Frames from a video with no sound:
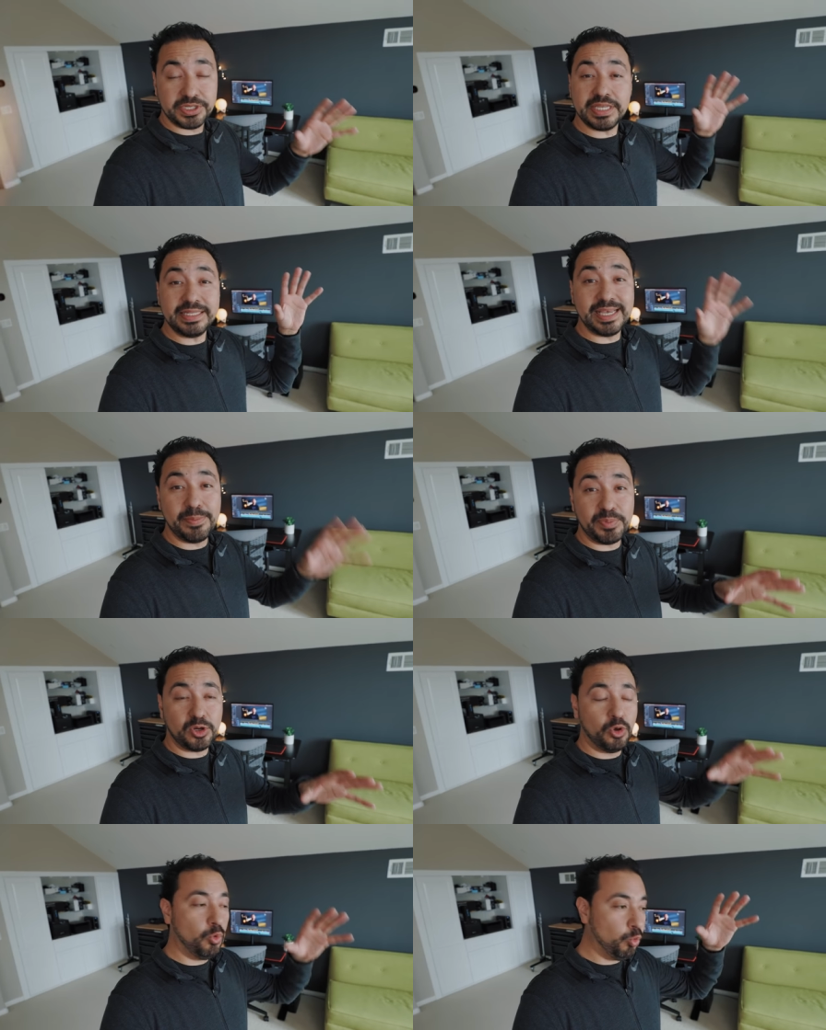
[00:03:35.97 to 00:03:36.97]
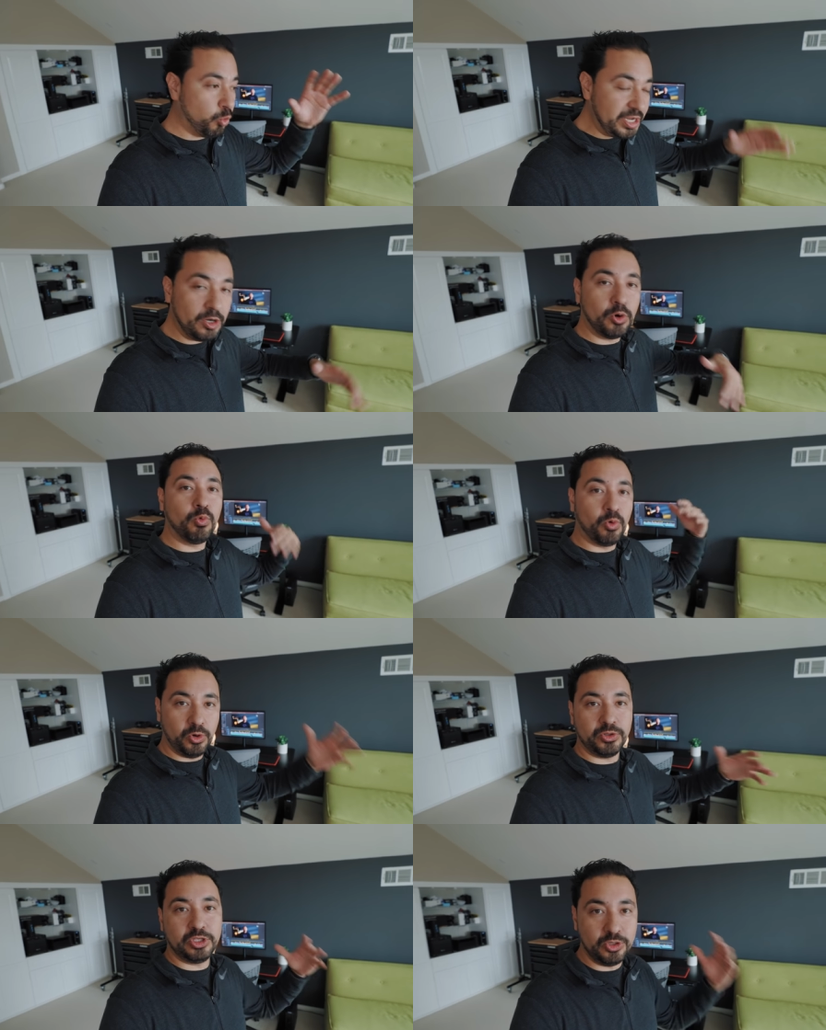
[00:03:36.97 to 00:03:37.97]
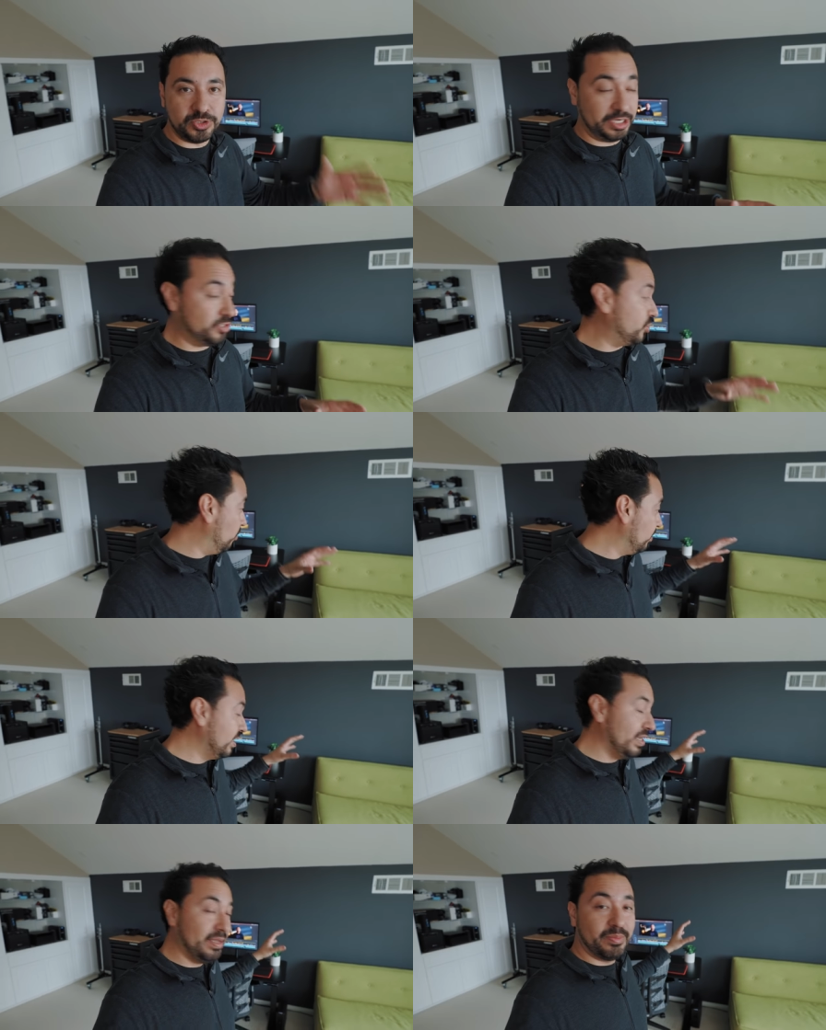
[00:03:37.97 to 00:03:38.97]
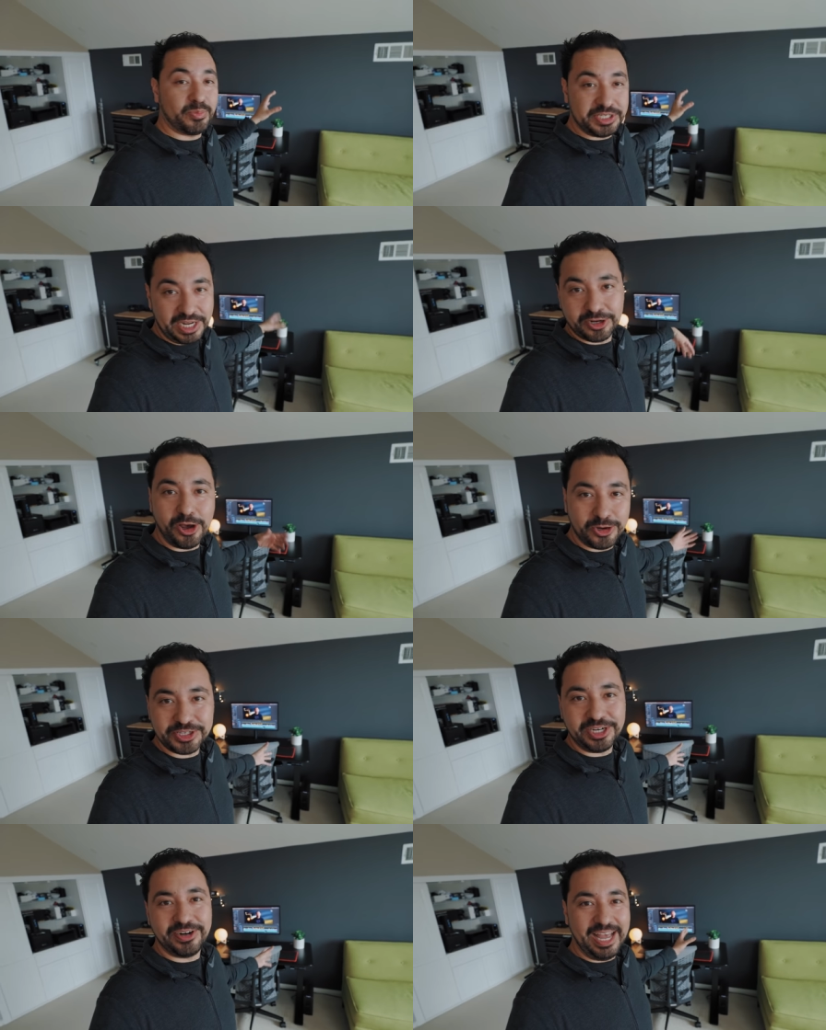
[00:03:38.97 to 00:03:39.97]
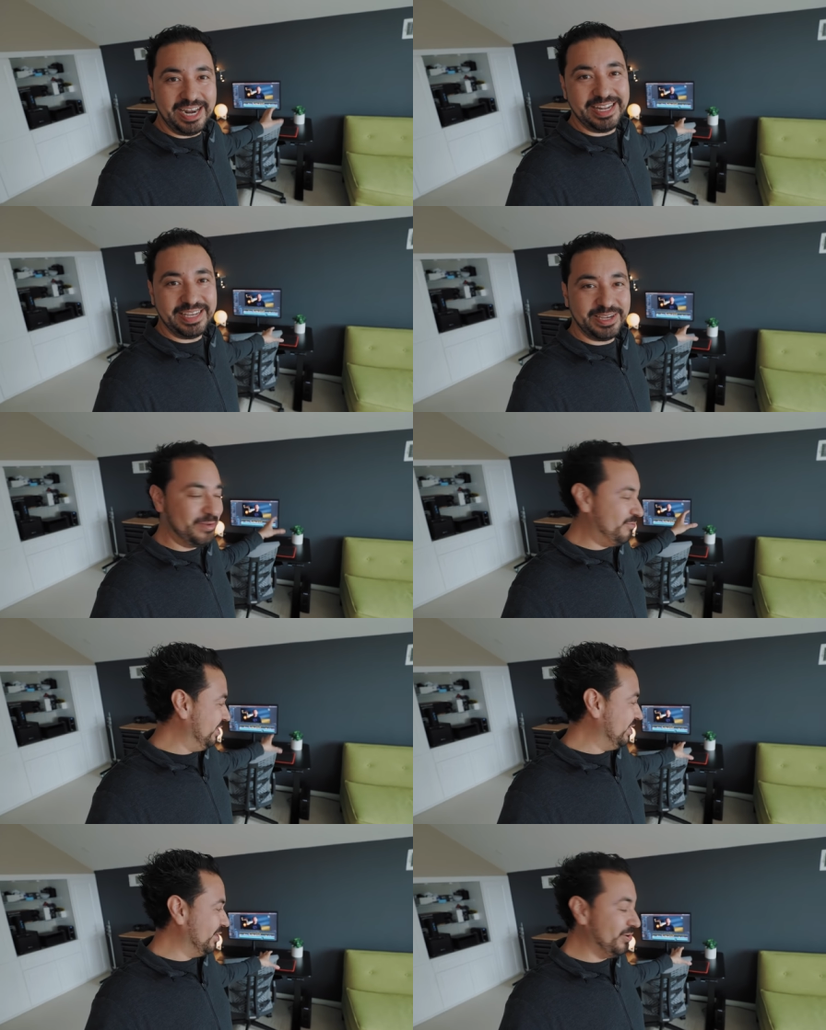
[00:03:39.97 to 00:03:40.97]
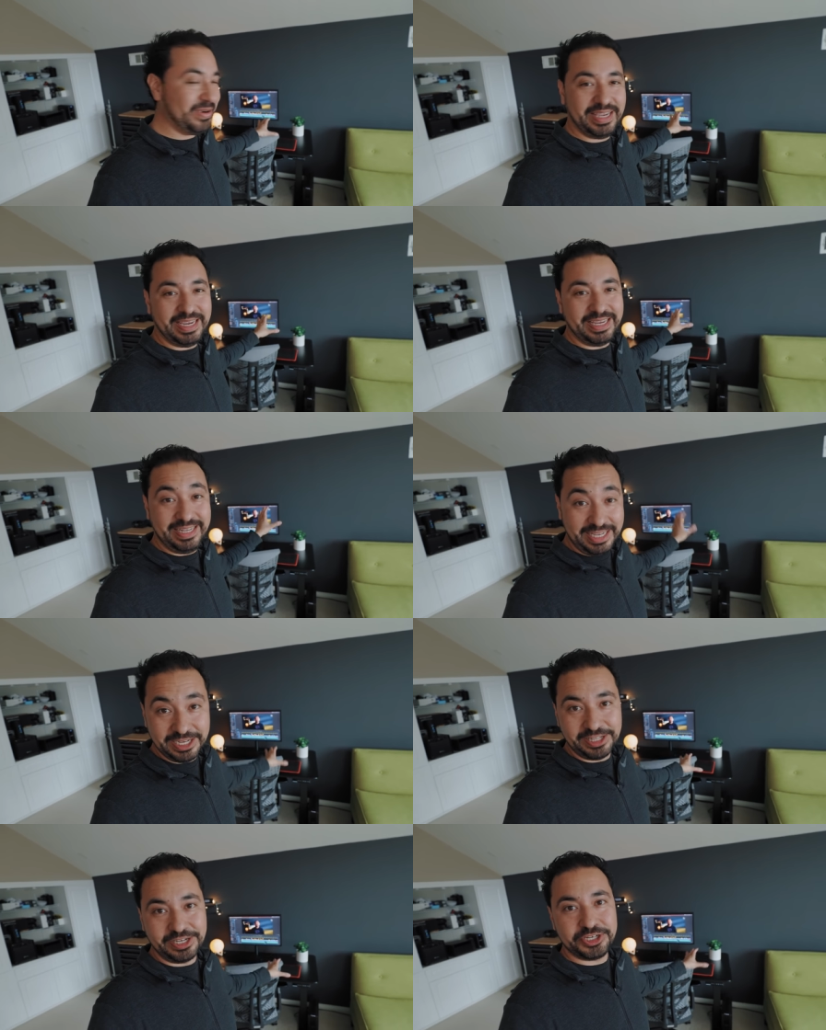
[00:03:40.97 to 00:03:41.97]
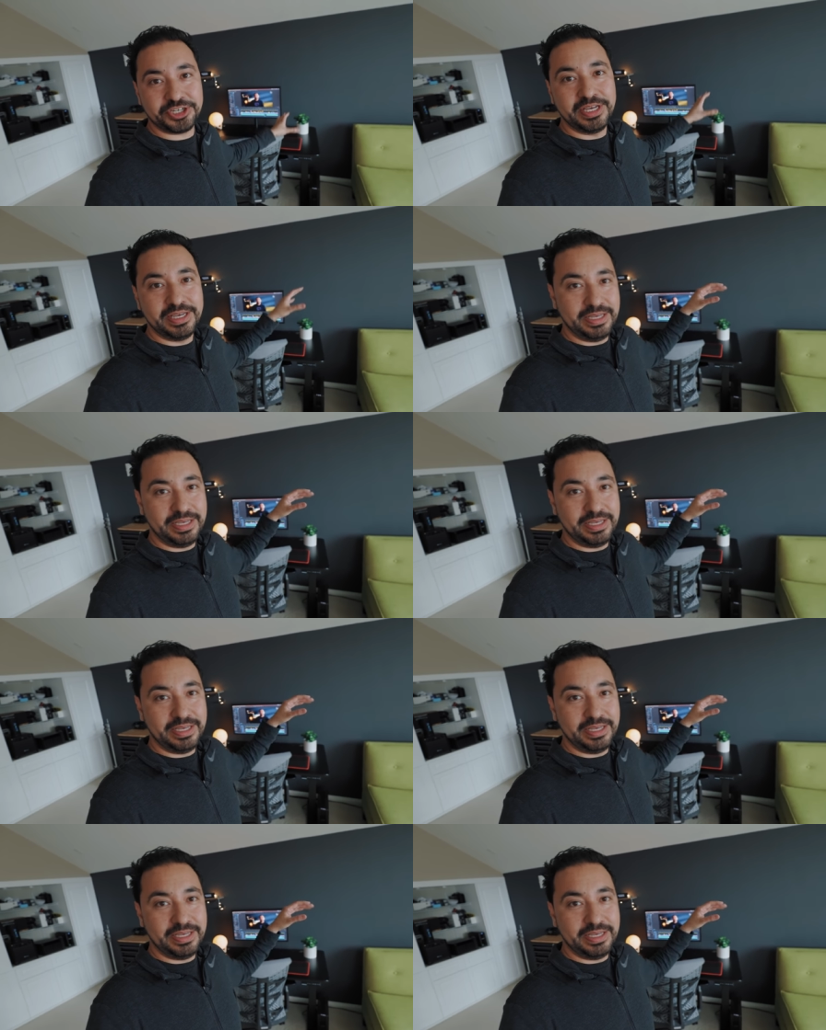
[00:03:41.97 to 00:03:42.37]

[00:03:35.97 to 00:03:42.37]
this is a typical real world usage. So pretend Connor's here editing a video in English.